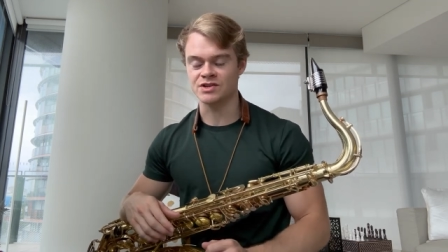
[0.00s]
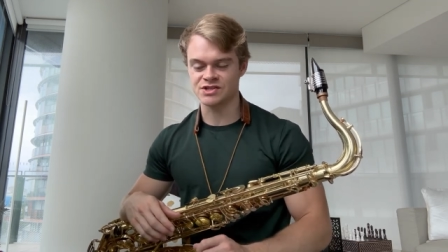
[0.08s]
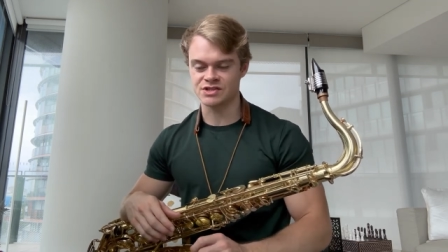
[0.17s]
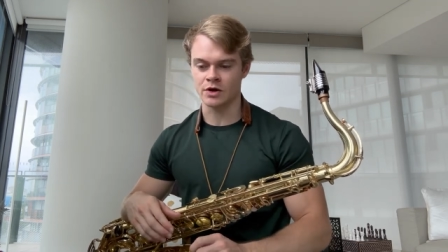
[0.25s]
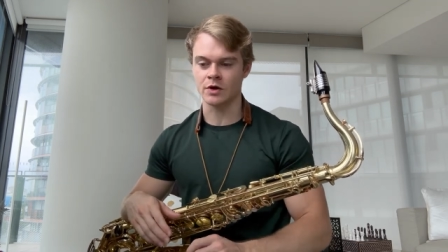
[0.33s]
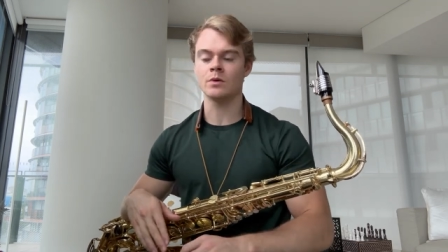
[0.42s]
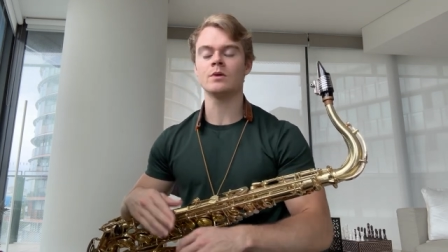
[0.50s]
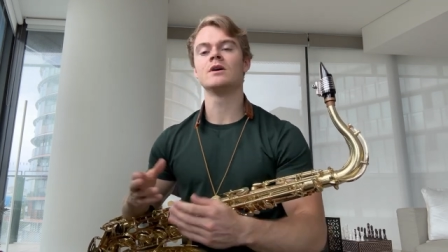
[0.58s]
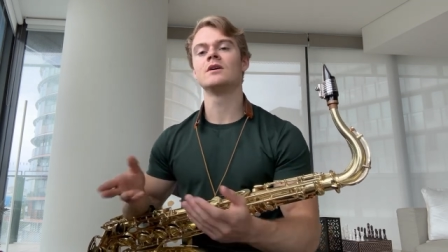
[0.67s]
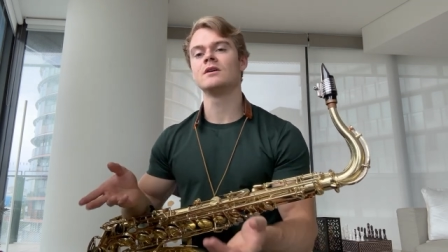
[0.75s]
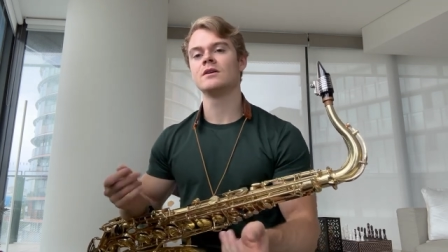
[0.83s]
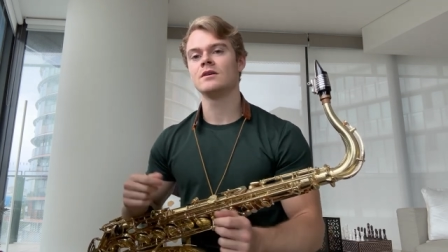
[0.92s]
So
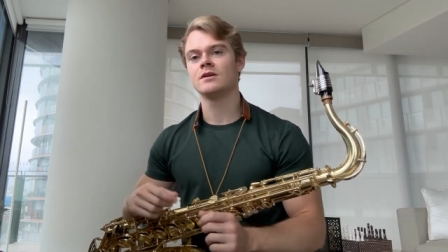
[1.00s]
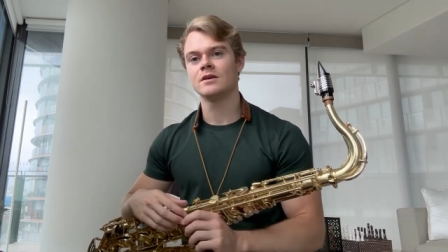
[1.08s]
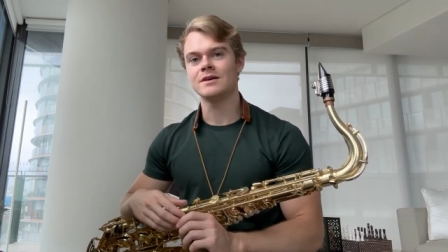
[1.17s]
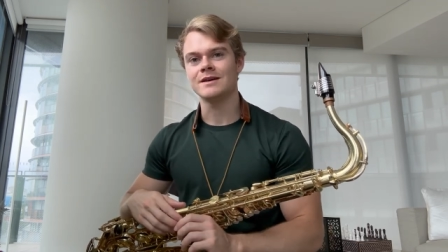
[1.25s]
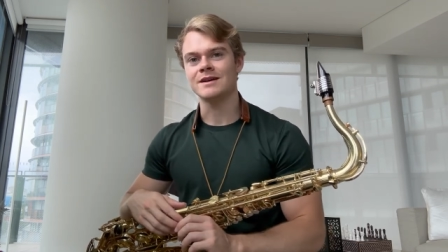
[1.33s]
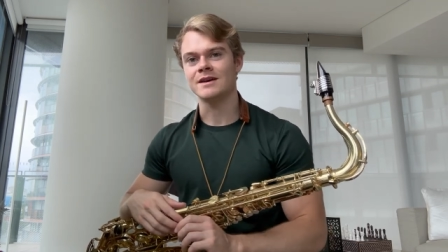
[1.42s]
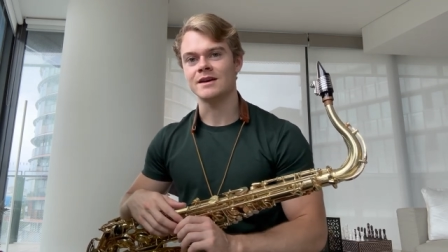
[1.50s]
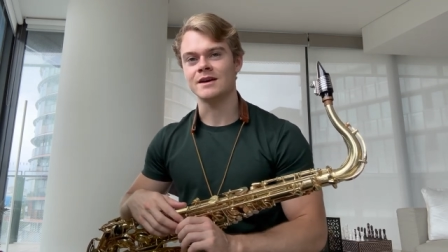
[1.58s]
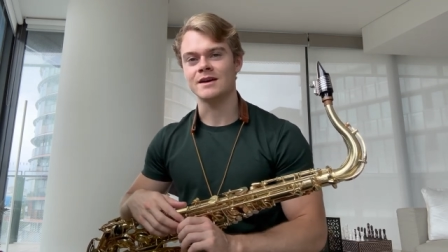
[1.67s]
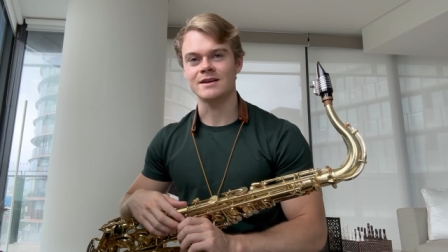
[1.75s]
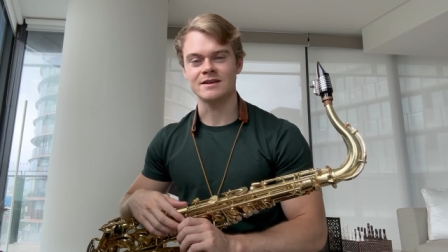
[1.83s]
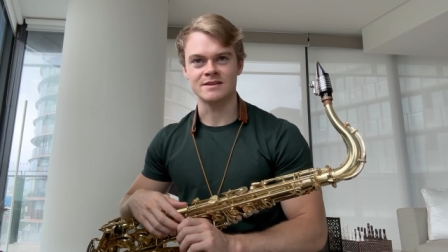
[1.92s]

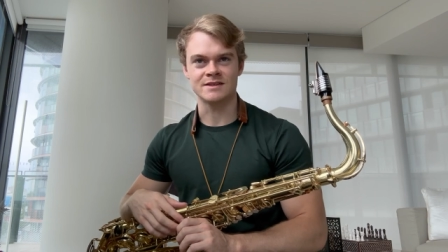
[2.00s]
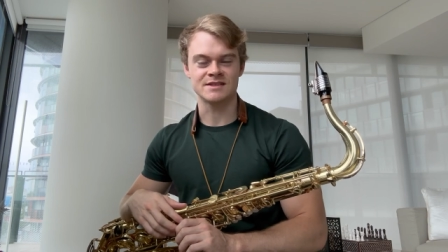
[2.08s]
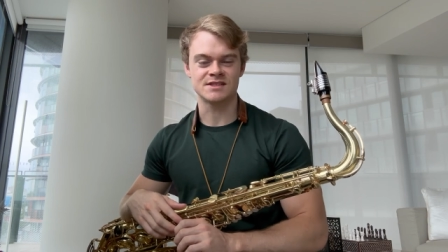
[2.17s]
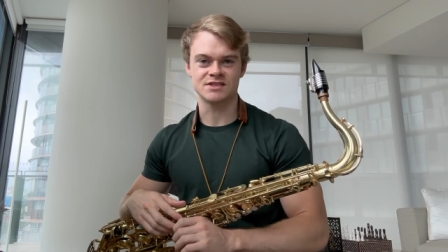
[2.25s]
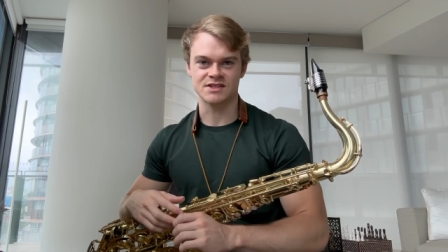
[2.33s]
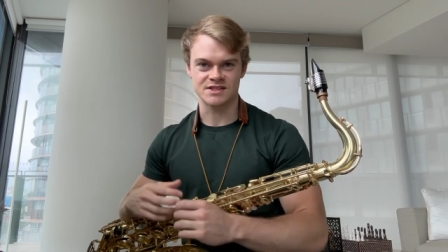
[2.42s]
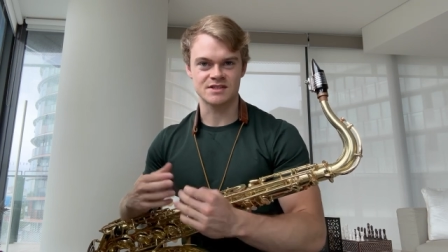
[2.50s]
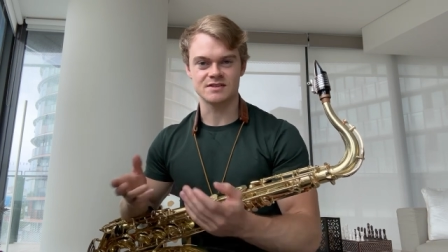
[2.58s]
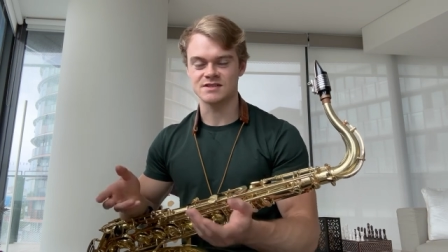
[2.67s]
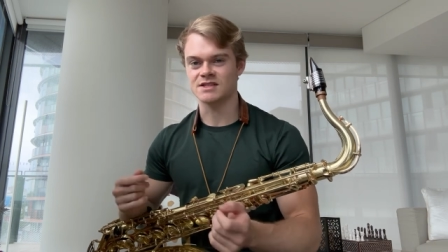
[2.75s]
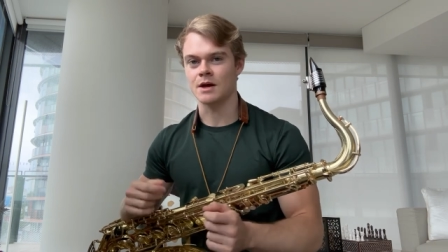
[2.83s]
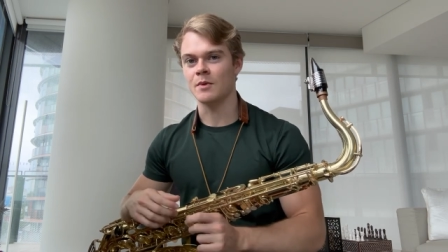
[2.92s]
here is just
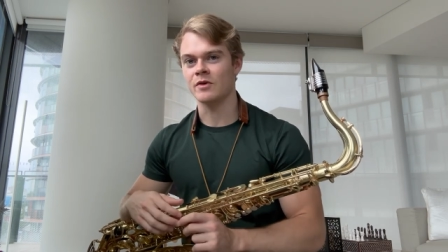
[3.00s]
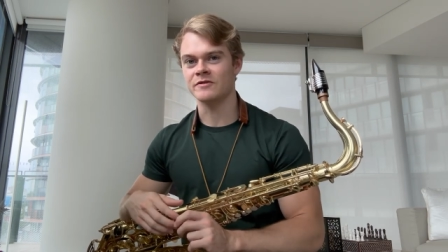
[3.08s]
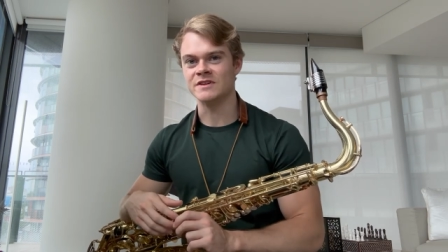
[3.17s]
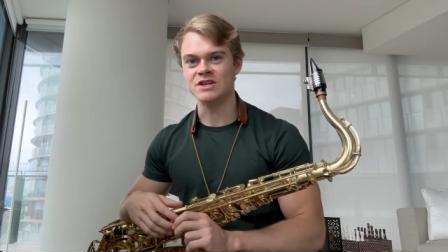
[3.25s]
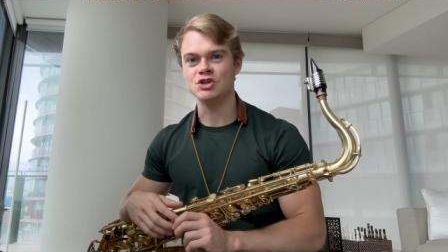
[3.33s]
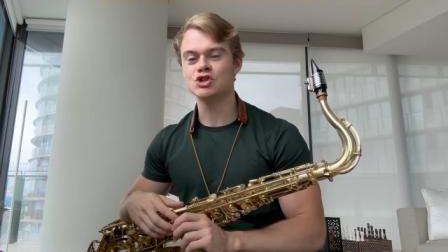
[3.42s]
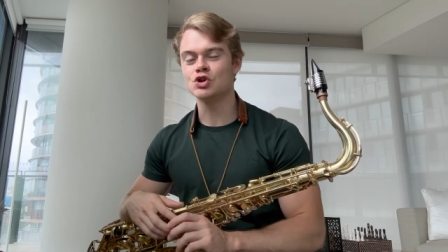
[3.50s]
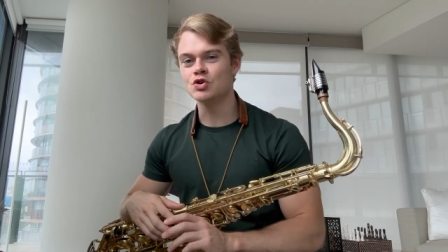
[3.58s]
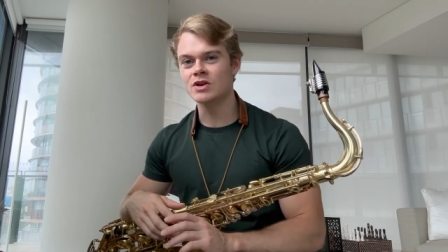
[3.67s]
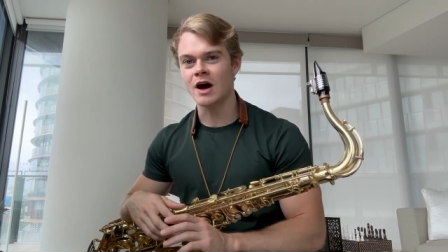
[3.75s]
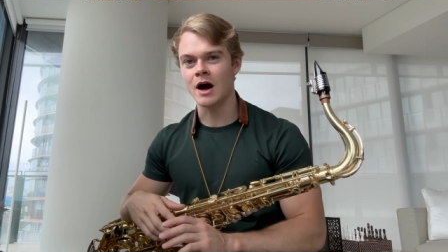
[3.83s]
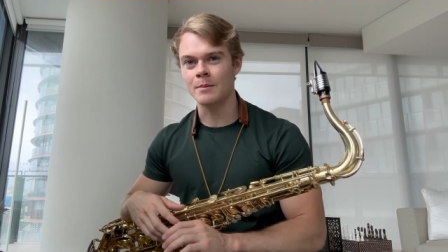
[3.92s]
some of the tune
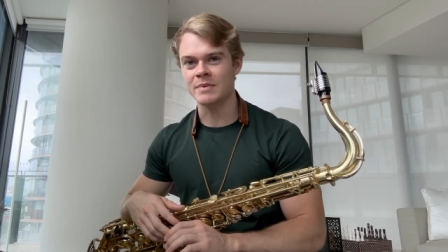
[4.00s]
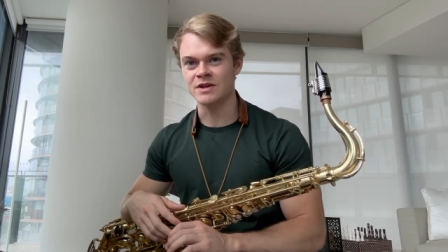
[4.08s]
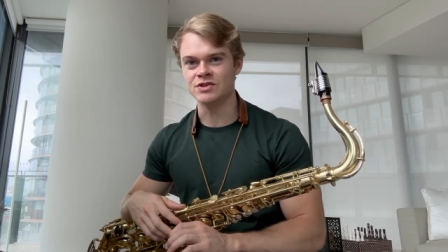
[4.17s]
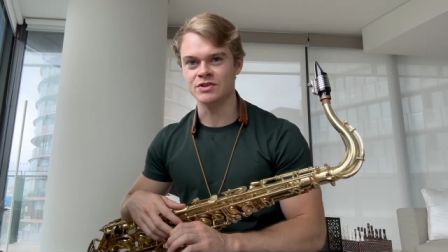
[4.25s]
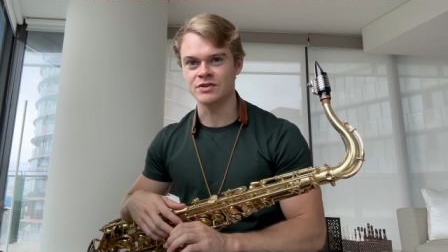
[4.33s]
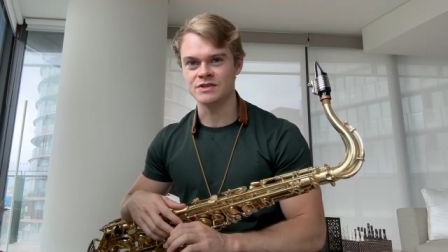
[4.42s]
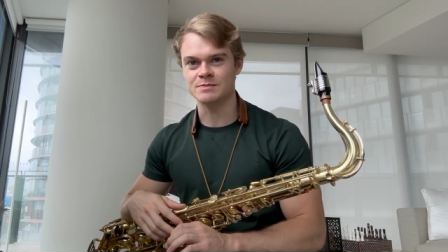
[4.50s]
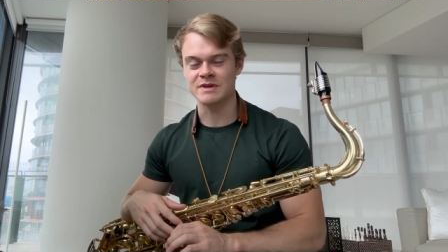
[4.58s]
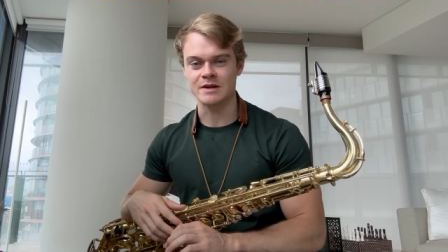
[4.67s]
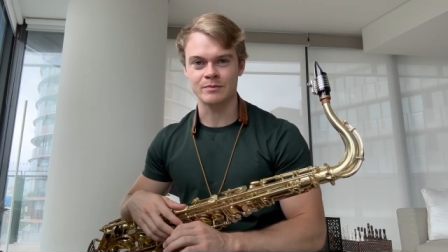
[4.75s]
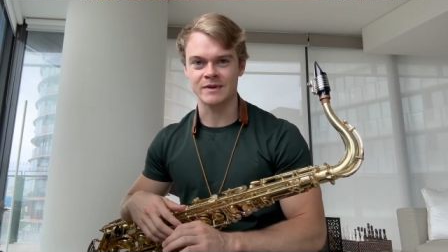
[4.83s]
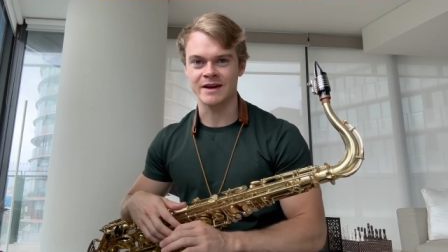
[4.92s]
arpeggios
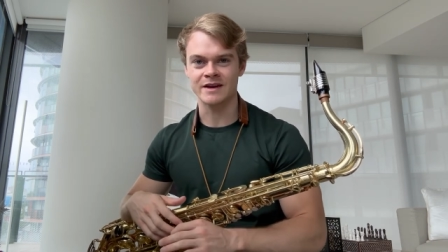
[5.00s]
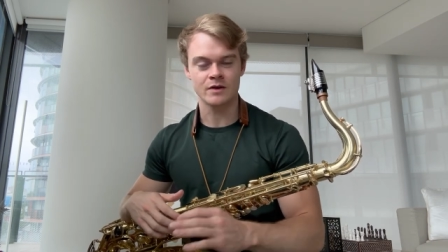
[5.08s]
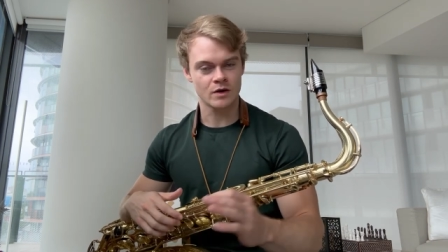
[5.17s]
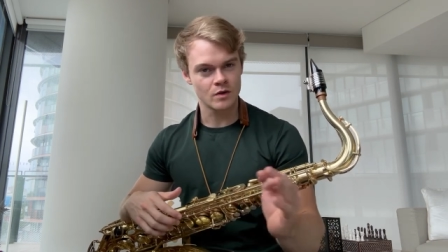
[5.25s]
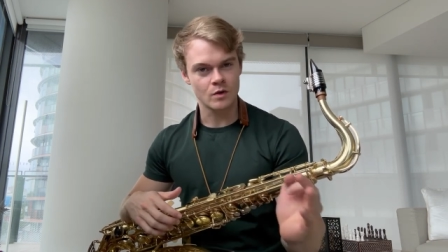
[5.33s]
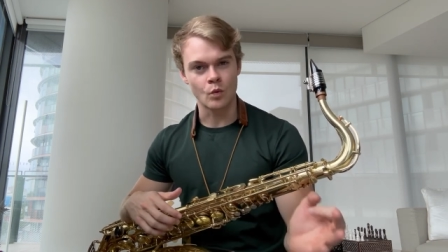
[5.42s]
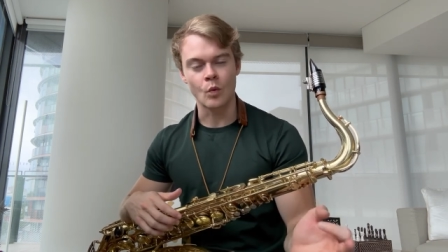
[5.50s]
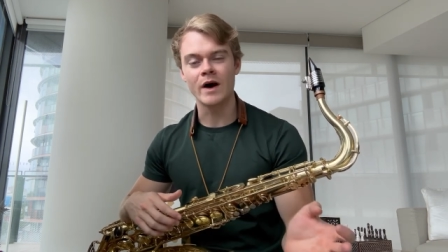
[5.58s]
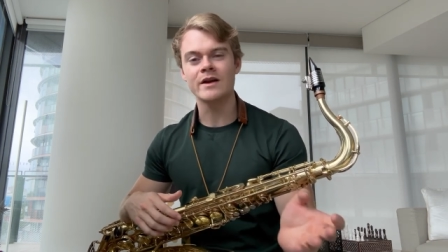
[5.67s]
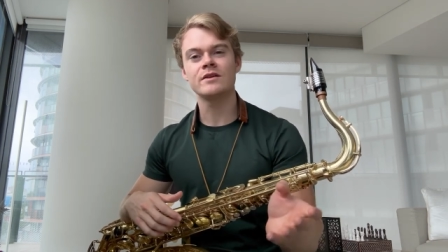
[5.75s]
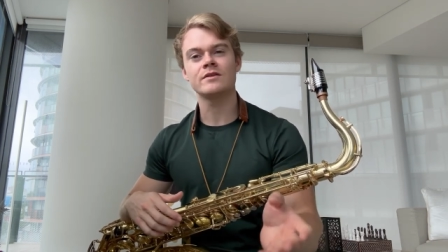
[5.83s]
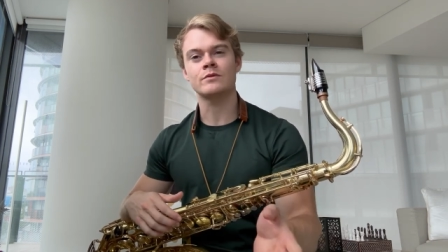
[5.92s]
being played
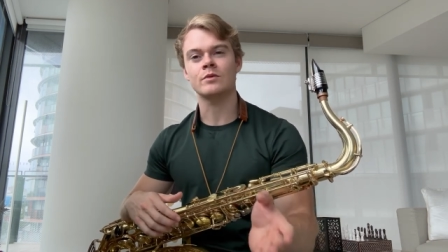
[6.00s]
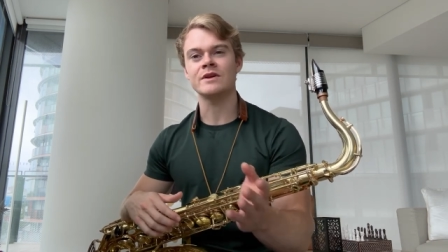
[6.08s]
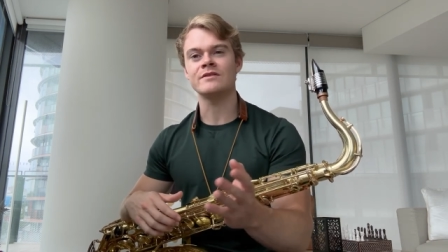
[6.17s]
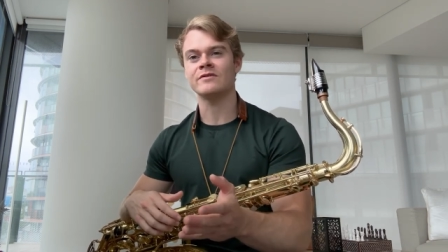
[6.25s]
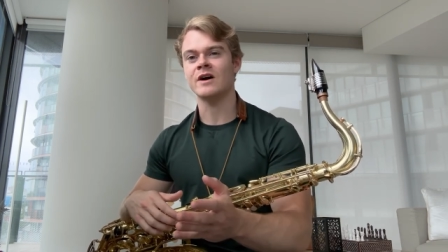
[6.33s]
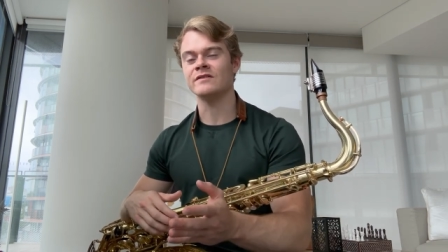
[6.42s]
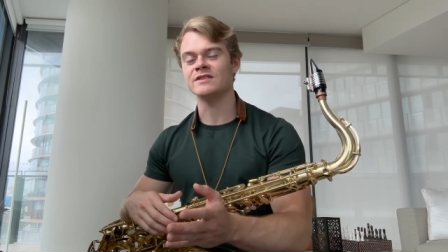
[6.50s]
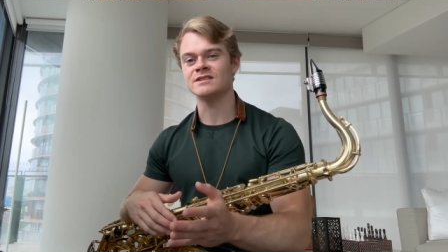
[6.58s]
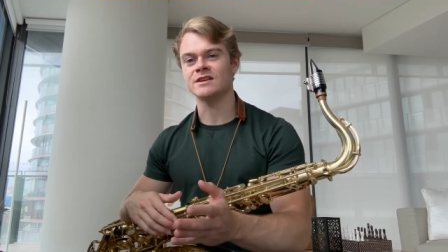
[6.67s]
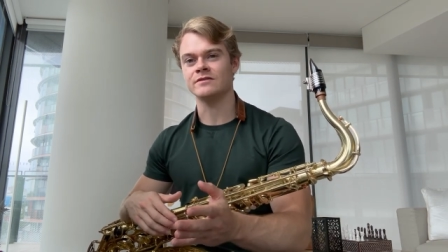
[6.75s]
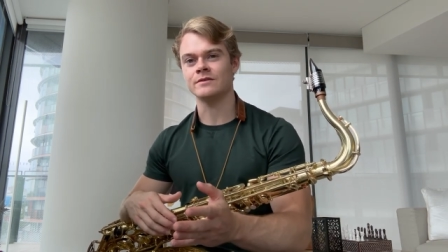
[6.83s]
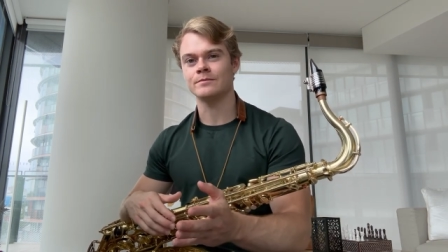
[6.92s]
1, 3, 5, and
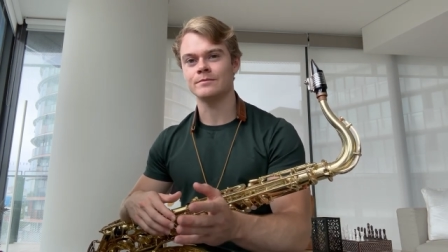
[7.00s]
7.